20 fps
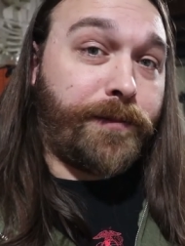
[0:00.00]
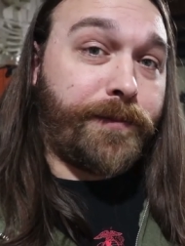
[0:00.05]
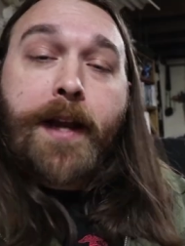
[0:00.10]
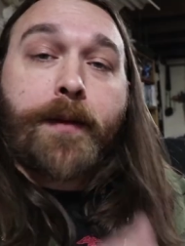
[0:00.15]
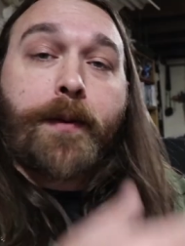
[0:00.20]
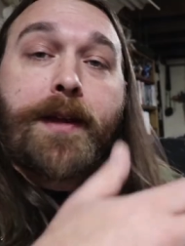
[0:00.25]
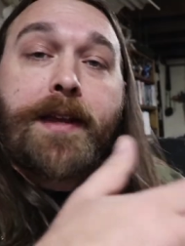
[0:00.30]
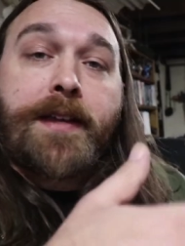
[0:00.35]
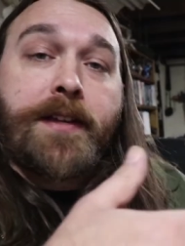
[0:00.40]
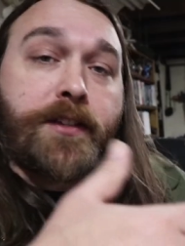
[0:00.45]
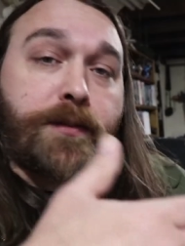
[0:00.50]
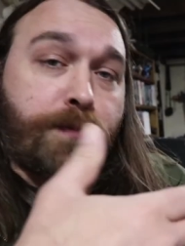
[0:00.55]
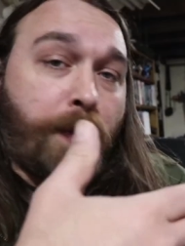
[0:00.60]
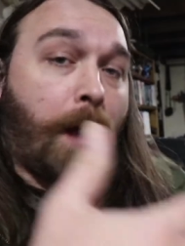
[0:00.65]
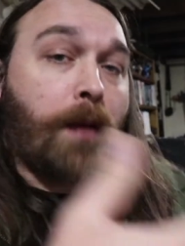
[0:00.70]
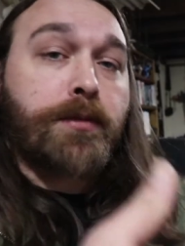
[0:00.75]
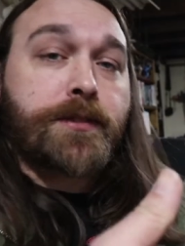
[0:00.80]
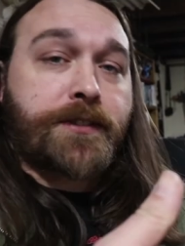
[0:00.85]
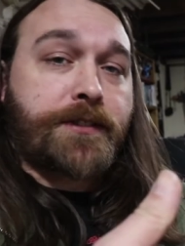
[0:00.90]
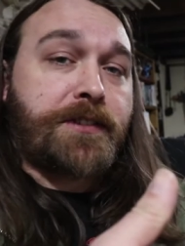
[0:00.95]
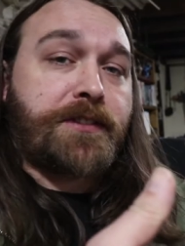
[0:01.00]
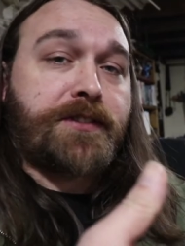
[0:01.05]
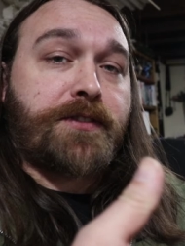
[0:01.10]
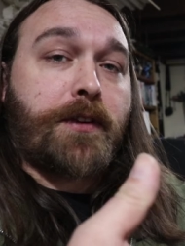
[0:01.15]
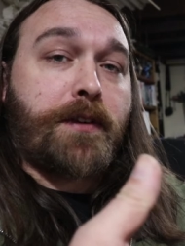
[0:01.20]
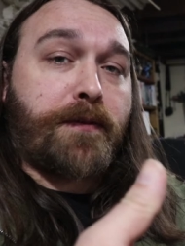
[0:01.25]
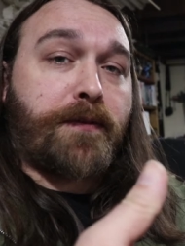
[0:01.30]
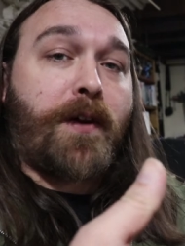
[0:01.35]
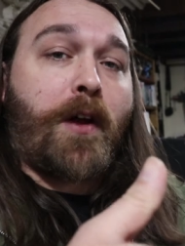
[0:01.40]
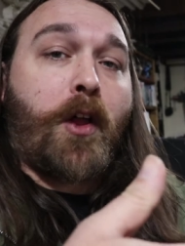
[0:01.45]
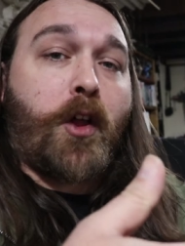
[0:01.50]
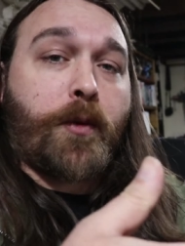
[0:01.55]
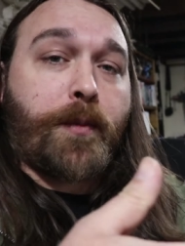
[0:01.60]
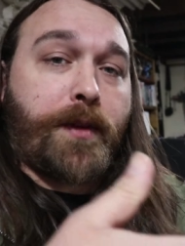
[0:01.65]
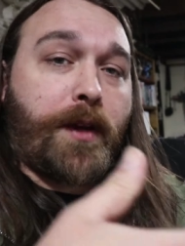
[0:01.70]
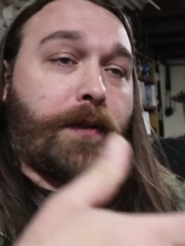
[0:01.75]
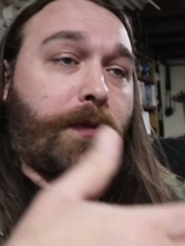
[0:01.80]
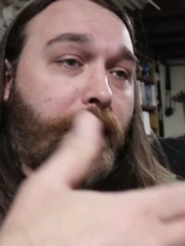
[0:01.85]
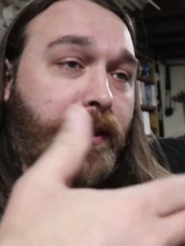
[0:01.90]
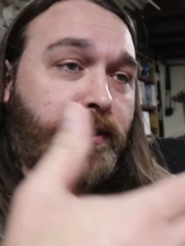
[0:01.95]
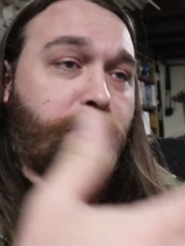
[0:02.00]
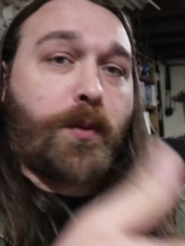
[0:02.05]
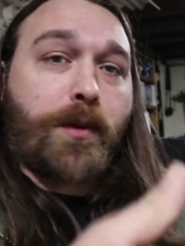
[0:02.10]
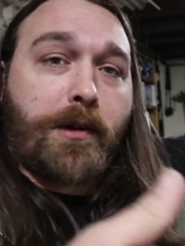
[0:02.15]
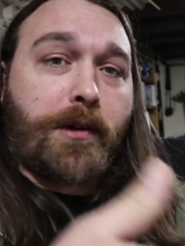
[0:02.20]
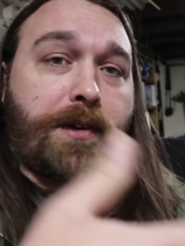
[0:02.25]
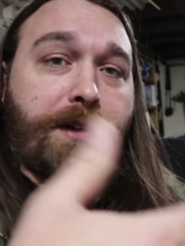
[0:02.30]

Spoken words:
Anyway, his publisher started following me on like Twitter